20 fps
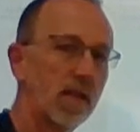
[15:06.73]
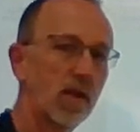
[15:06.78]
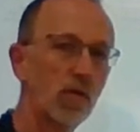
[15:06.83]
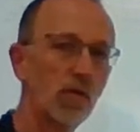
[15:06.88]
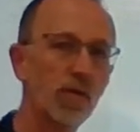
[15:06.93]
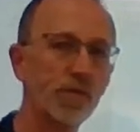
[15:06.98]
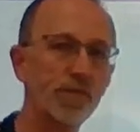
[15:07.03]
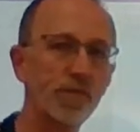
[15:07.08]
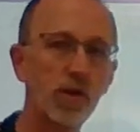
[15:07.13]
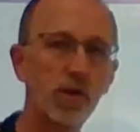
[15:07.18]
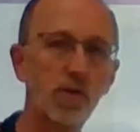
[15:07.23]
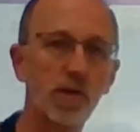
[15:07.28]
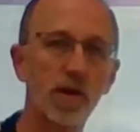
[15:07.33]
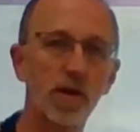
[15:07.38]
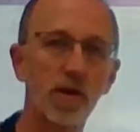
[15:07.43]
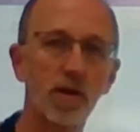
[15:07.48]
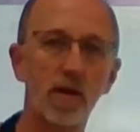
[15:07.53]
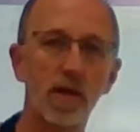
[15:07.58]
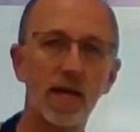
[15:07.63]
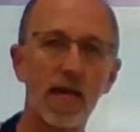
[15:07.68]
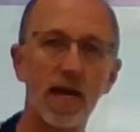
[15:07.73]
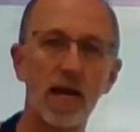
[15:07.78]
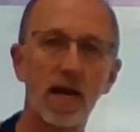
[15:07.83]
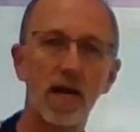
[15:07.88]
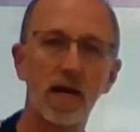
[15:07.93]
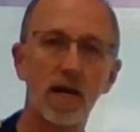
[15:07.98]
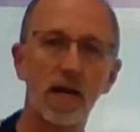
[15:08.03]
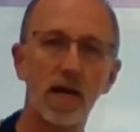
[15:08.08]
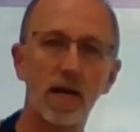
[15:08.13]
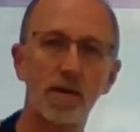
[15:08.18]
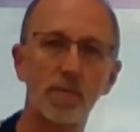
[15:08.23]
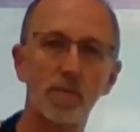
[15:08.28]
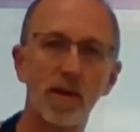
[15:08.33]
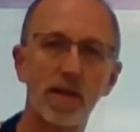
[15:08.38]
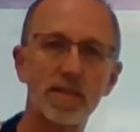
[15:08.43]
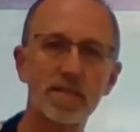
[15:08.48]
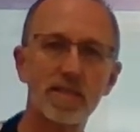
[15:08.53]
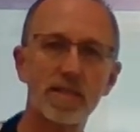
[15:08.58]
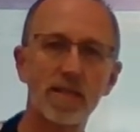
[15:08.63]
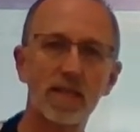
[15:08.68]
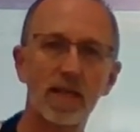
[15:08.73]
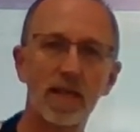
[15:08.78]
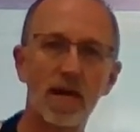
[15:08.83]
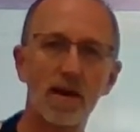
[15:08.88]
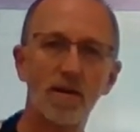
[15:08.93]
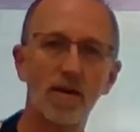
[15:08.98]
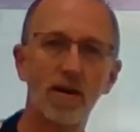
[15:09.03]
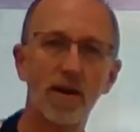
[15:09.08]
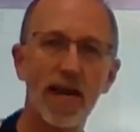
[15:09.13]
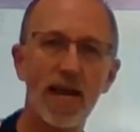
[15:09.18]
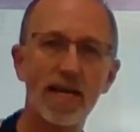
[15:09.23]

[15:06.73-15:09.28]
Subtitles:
little review here on Bronsted-Lowry